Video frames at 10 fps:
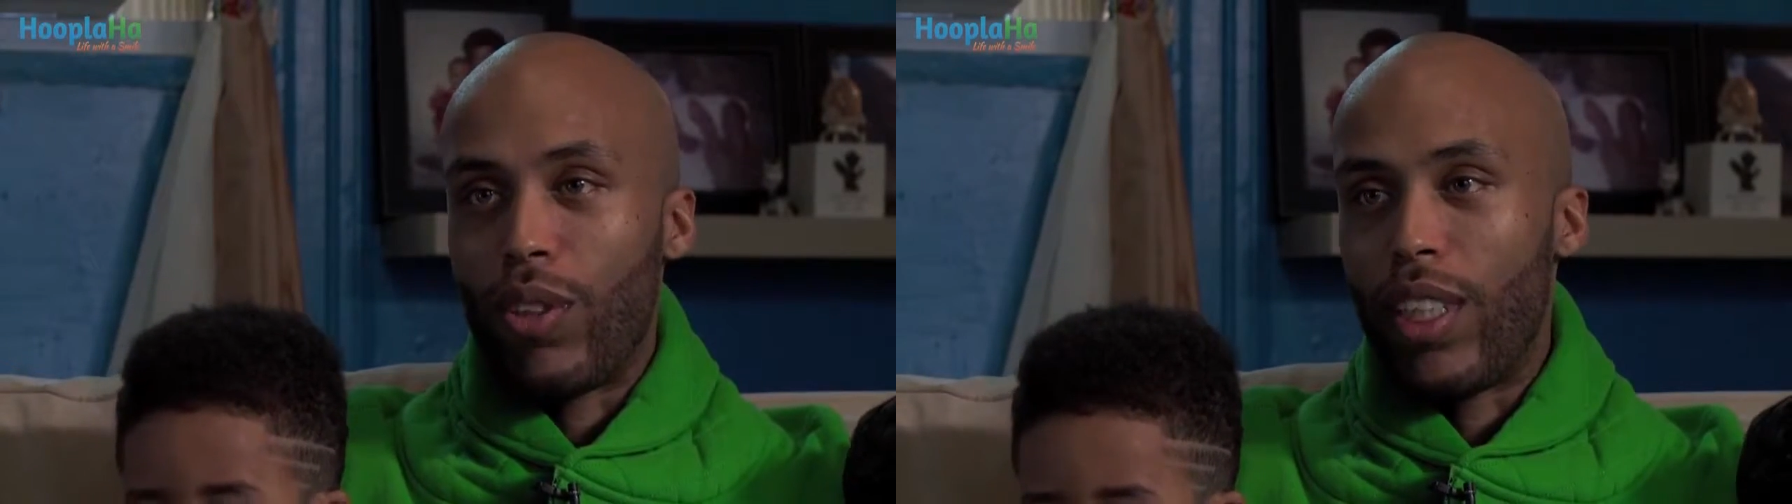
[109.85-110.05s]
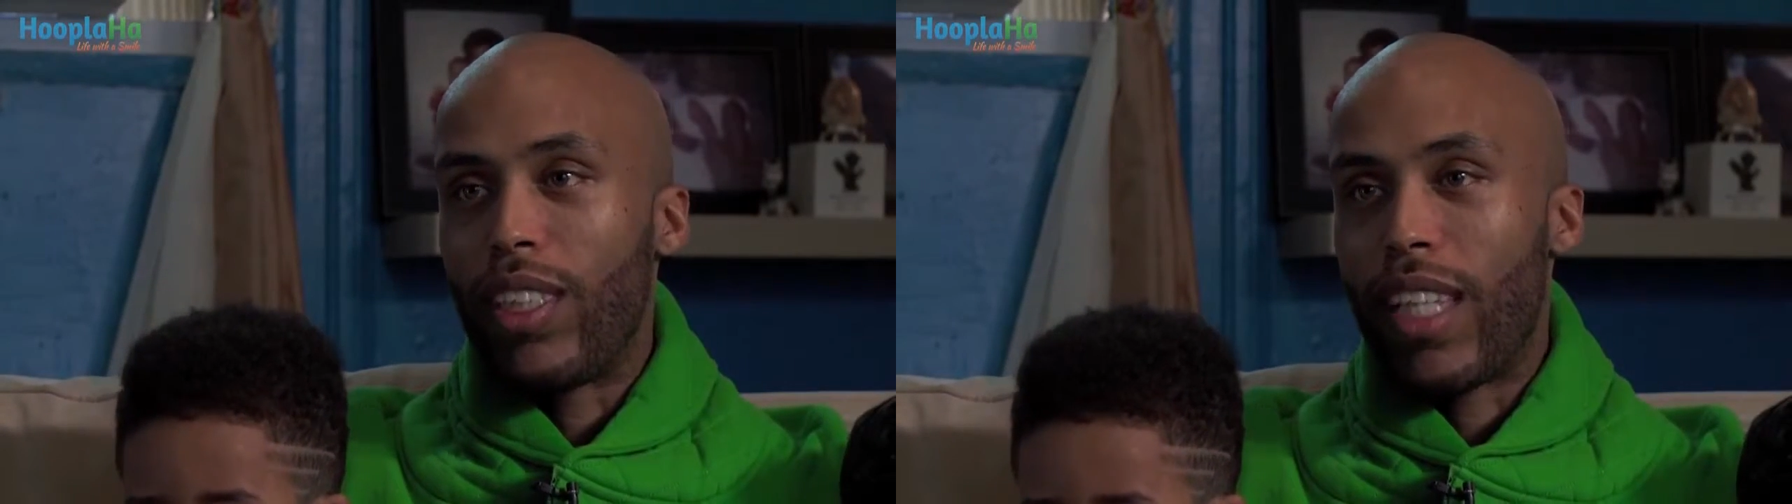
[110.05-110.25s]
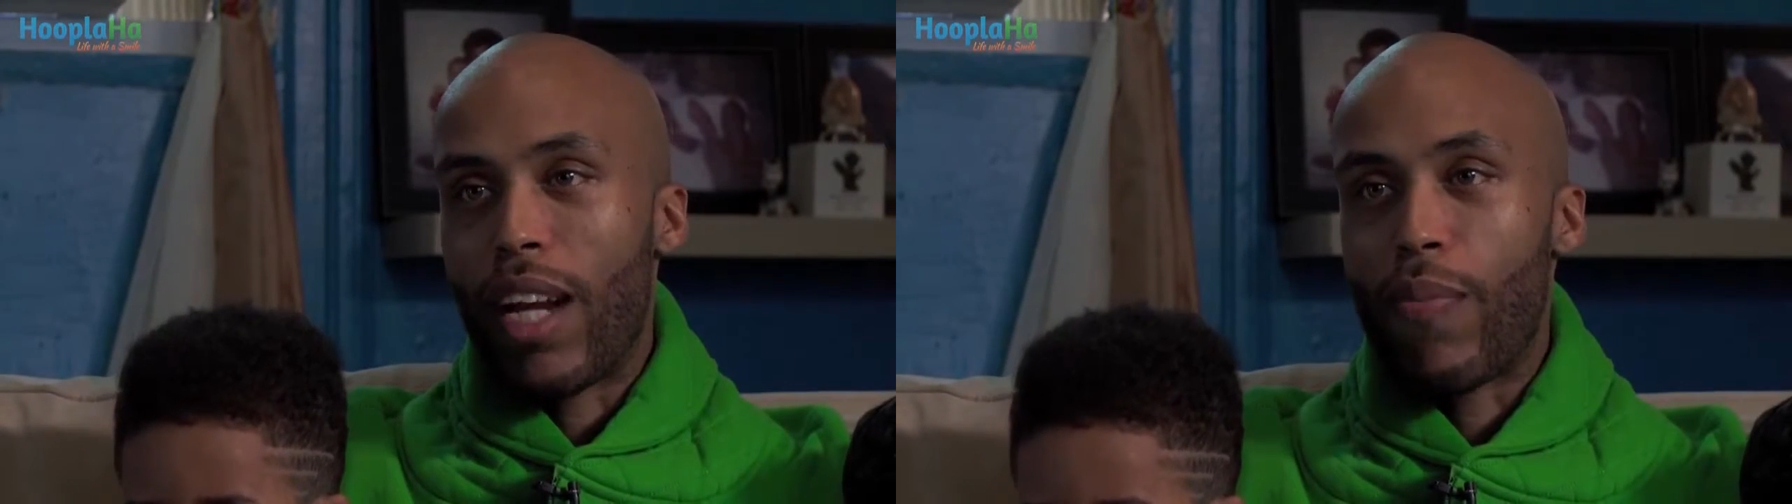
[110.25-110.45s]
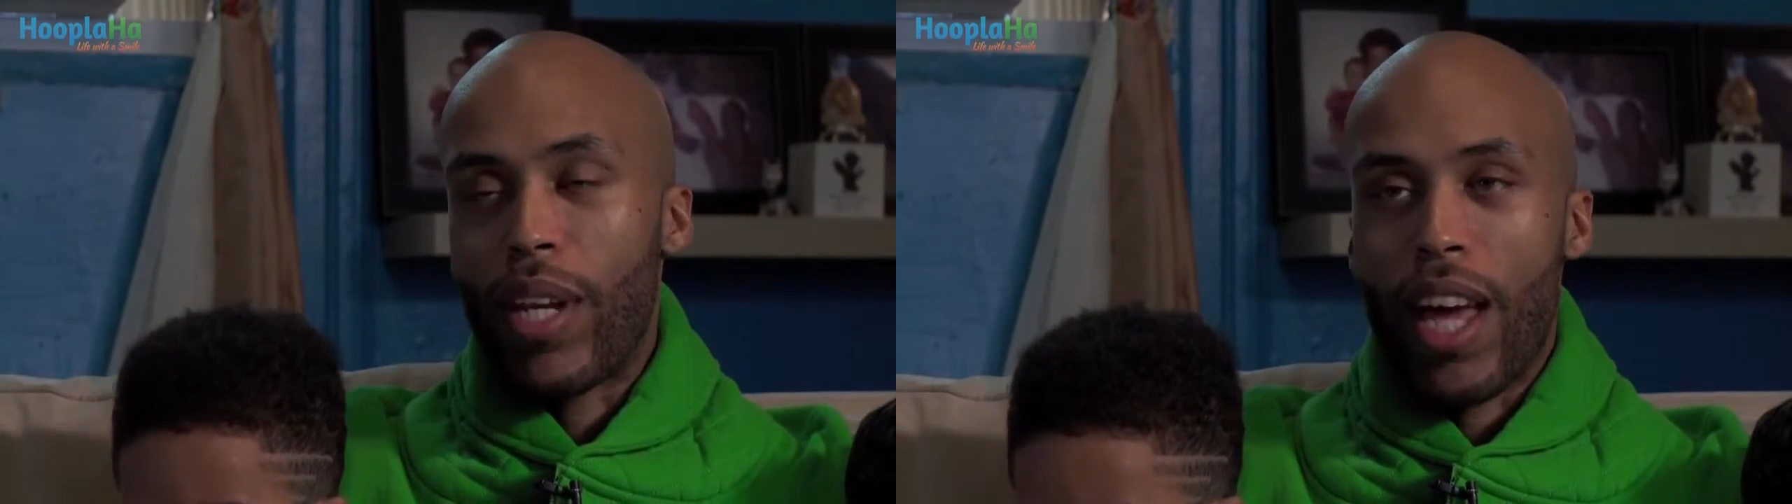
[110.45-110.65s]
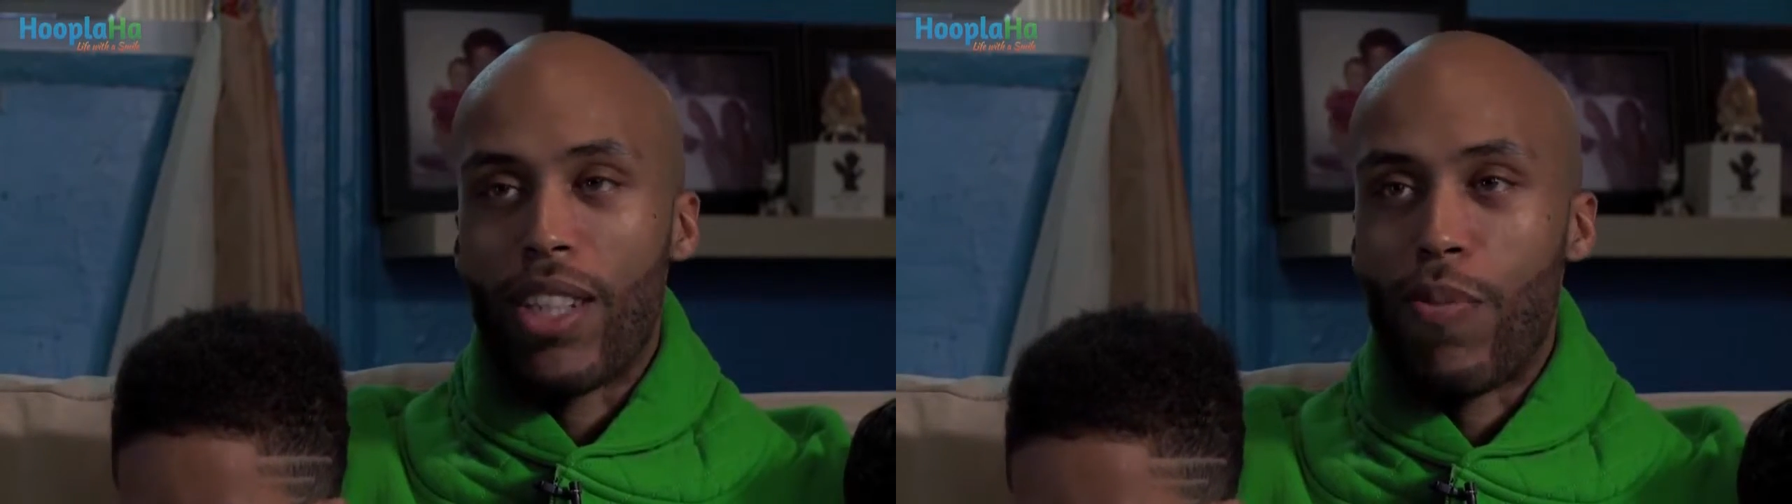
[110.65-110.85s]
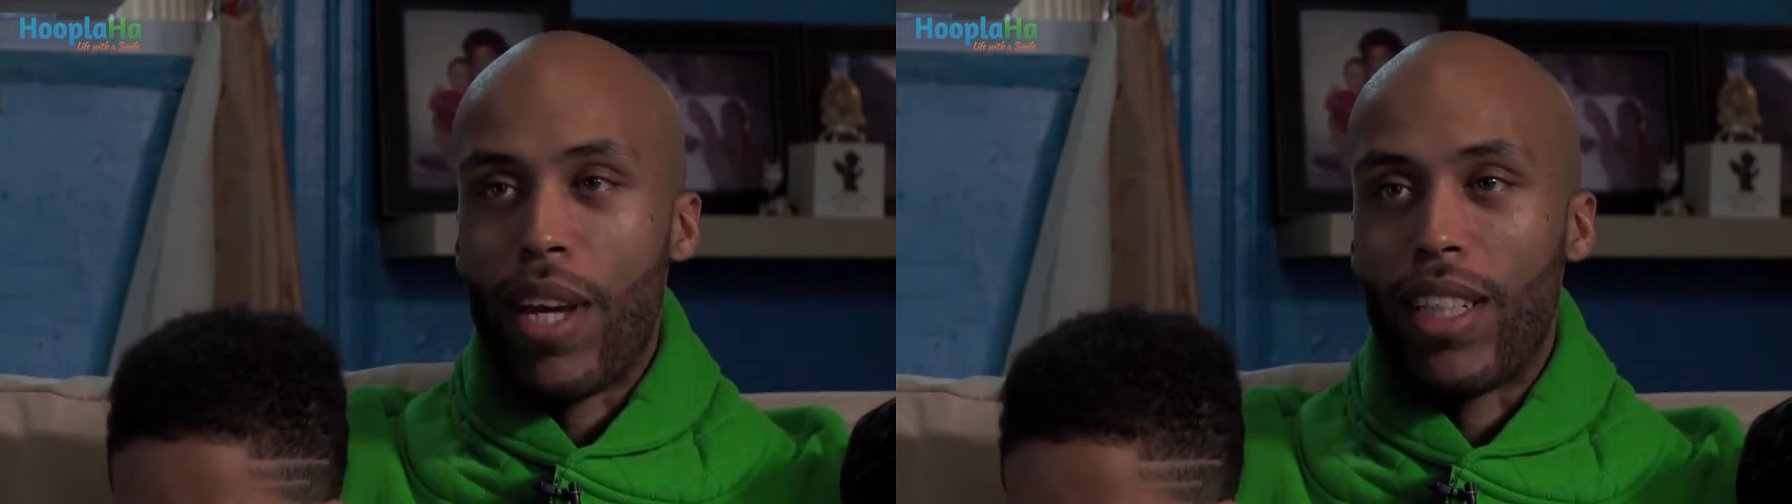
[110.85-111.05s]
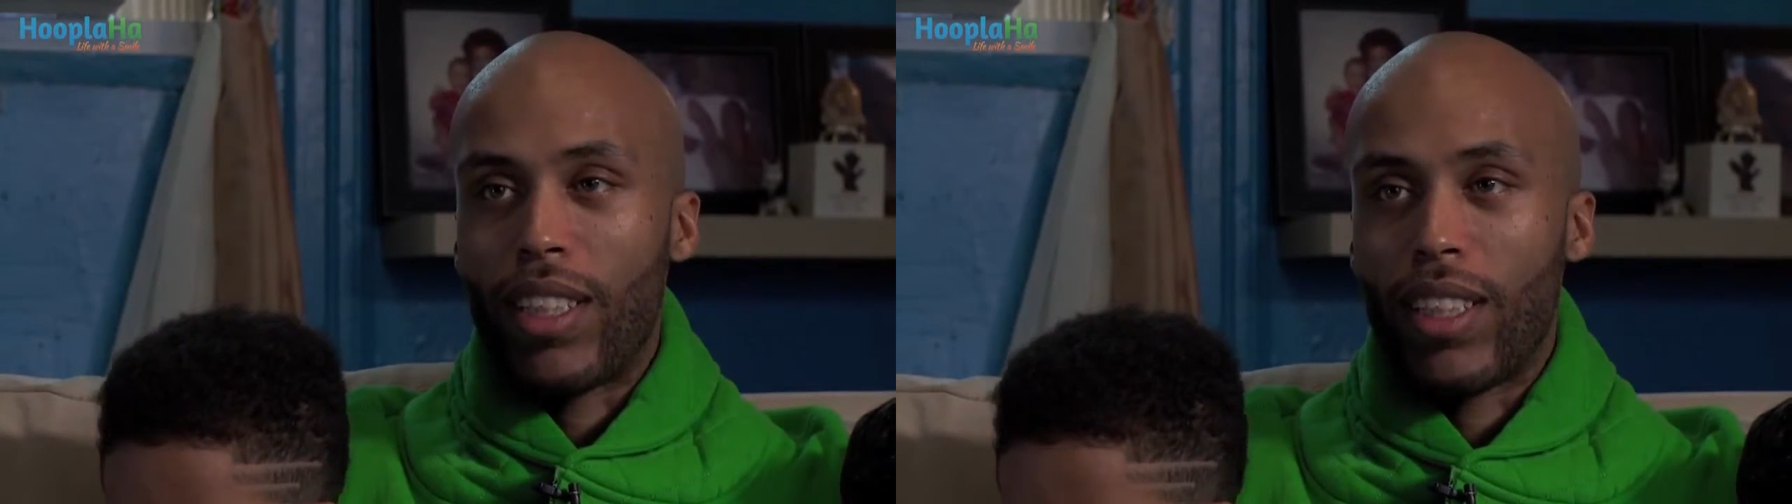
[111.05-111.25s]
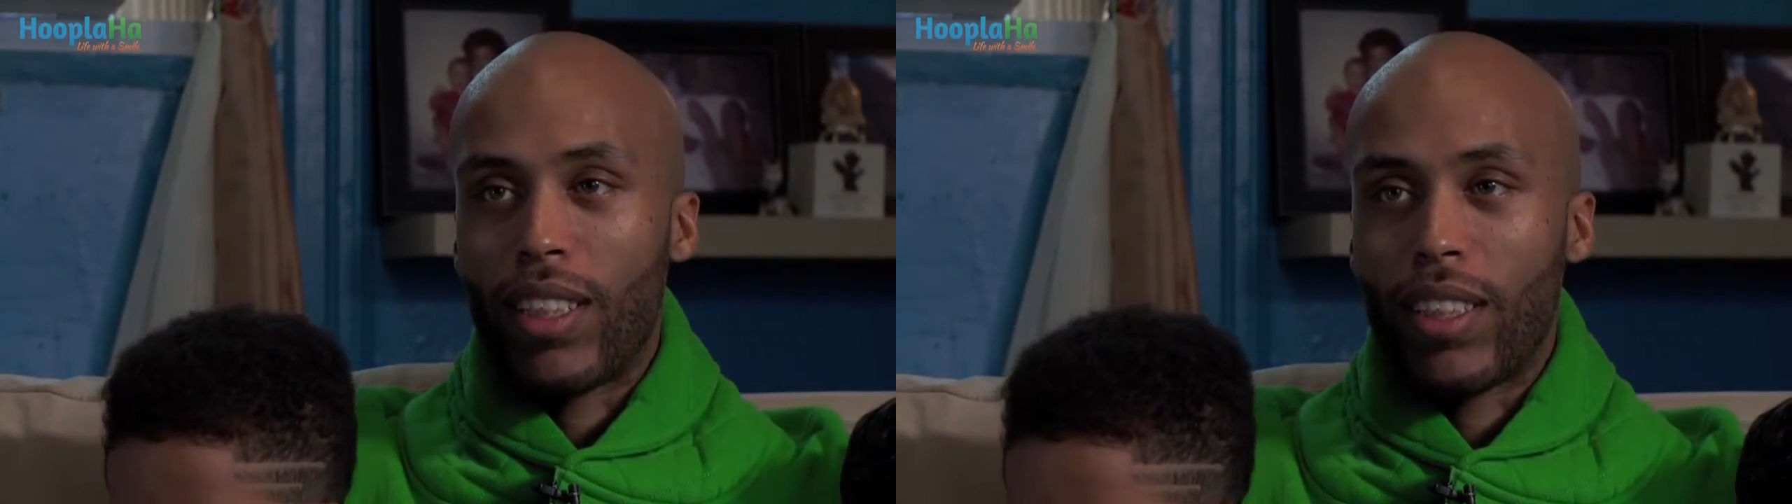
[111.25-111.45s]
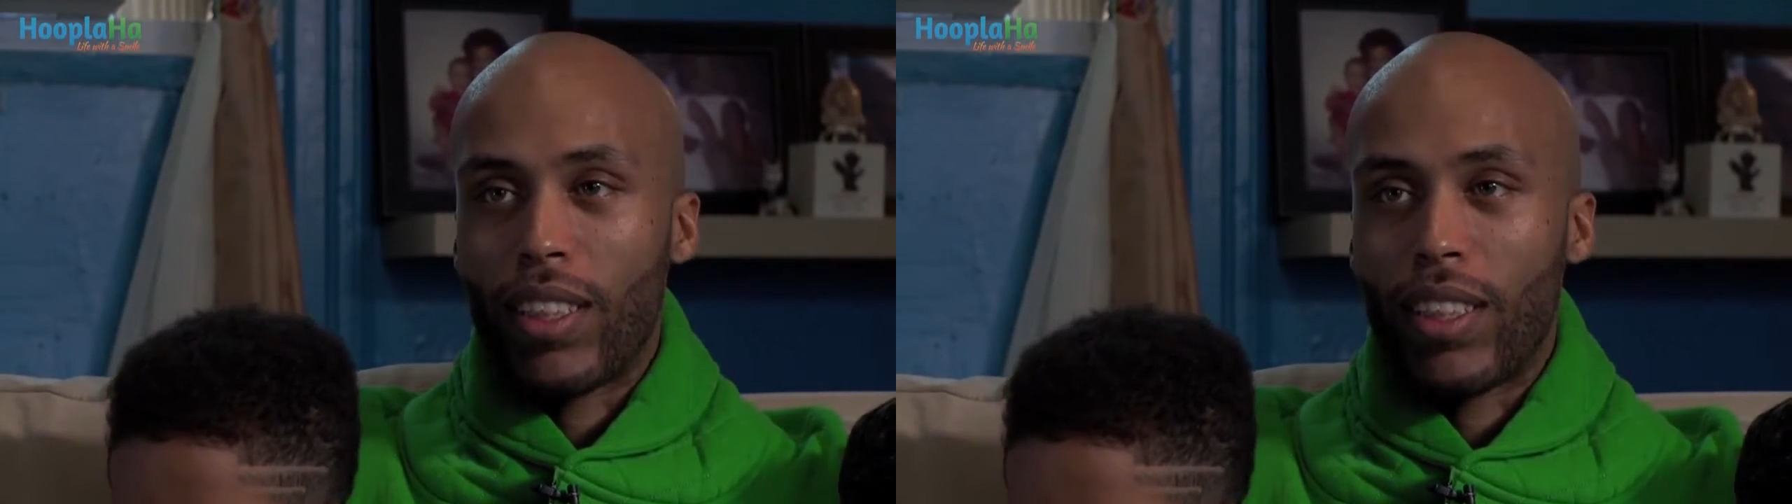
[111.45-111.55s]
usually take up a lot of space. The